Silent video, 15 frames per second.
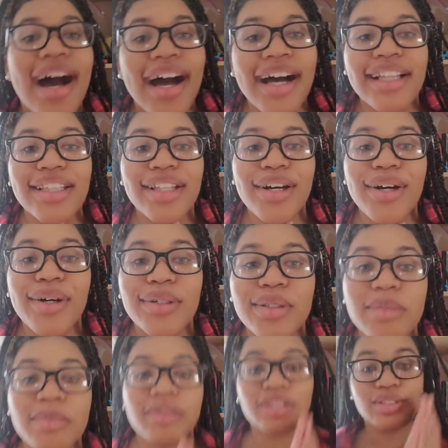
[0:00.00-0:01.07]
Hello,
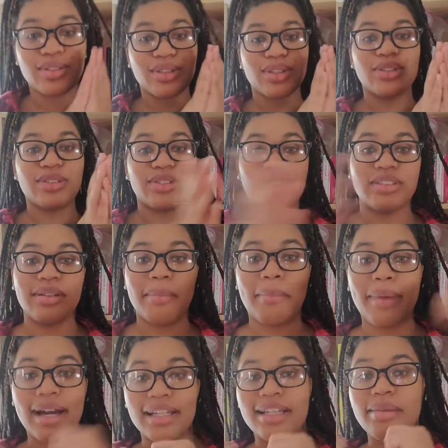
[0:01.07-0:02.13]
special children.
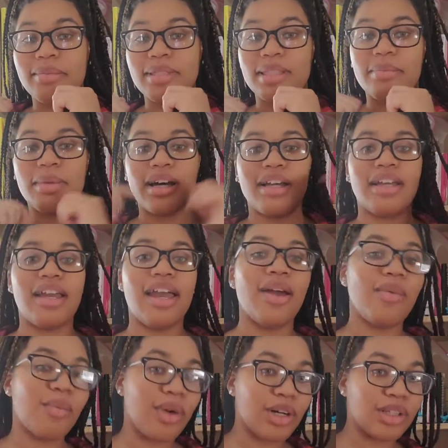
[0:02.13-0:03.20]
My name is Amaya,
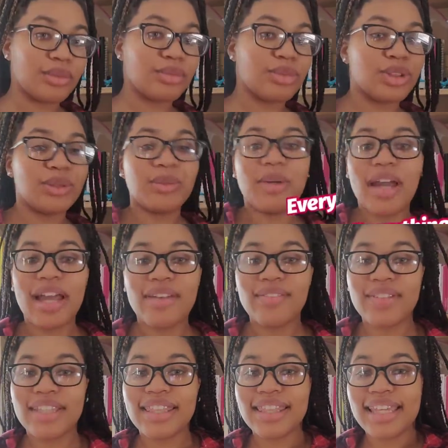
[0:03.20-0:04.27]
and welcome to
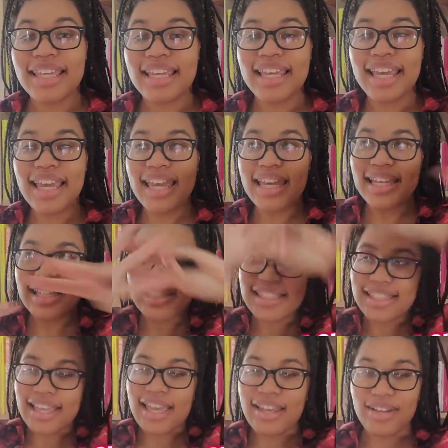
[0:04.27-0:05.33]
Everything
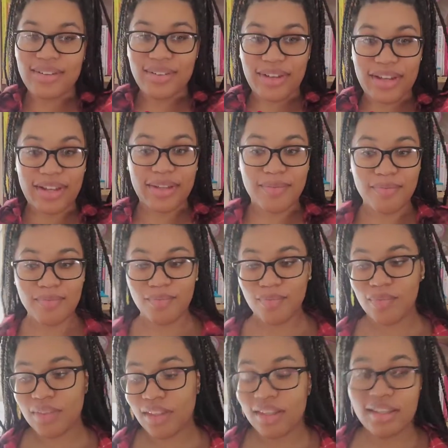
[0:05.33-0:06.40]
is A-OK.
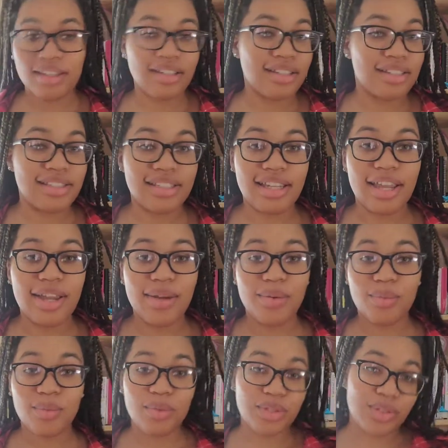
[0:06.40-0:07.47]
Today,
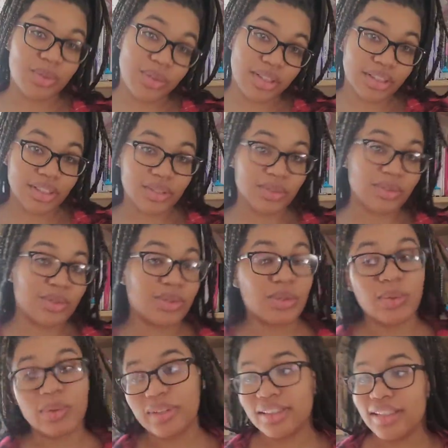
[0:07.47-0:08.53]
we're doing a little
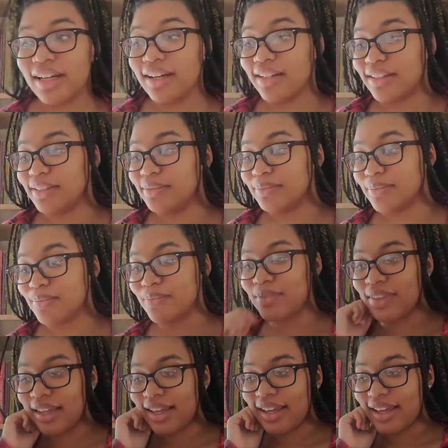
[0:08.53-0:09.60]
story time.
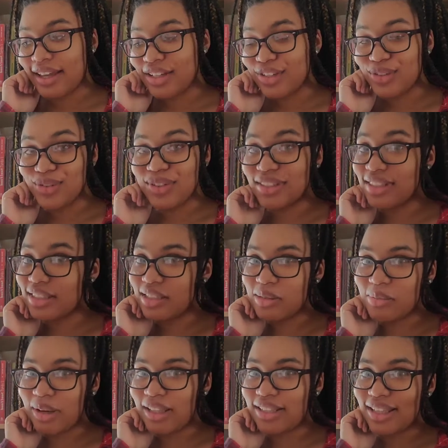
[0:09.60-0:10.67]
As you can see
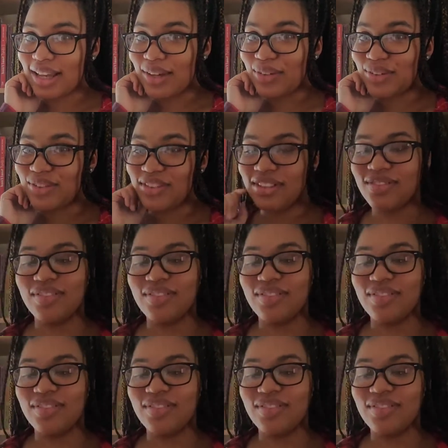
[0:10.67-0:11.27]
by the title of this